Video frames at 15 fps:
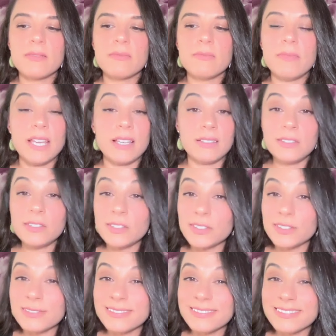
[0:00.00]

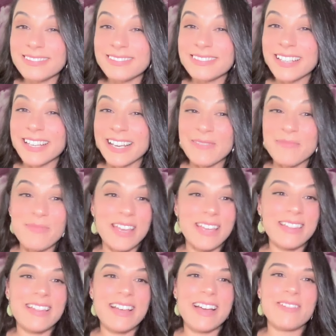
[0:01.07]
means. It can
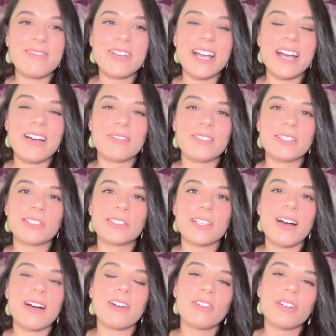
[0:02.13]
mean that we have to
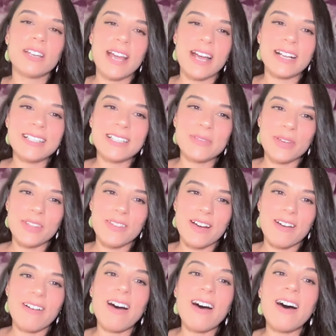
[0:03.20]
start connecting with our
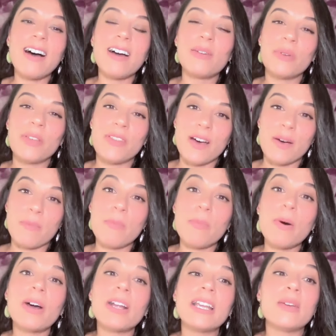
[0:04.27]
heart, with our
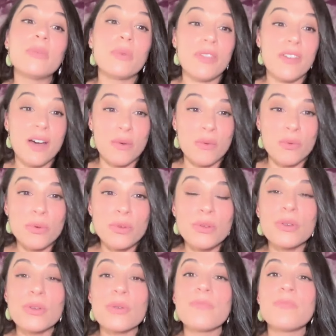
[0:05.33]
body, with our
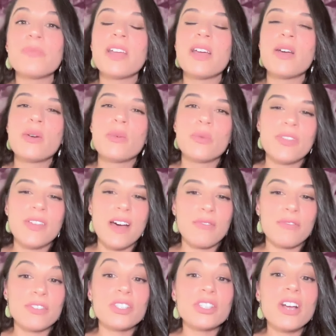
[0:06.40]
womb, with our
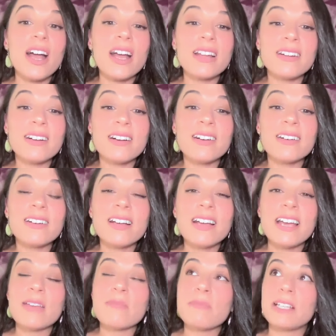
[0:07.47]
vagina.
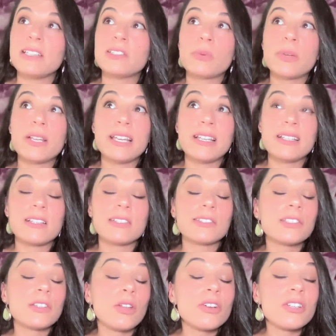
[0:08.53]
It means we need to
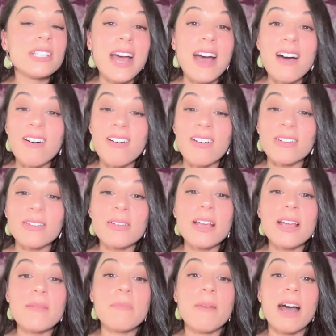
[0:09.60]
slow down.
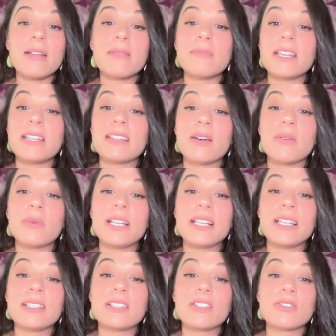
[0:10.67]
It might mean that we
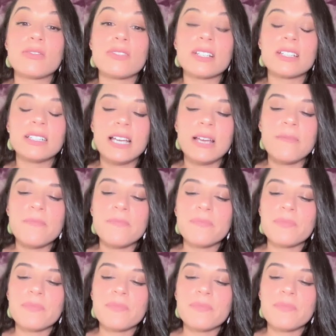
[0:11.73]
need to really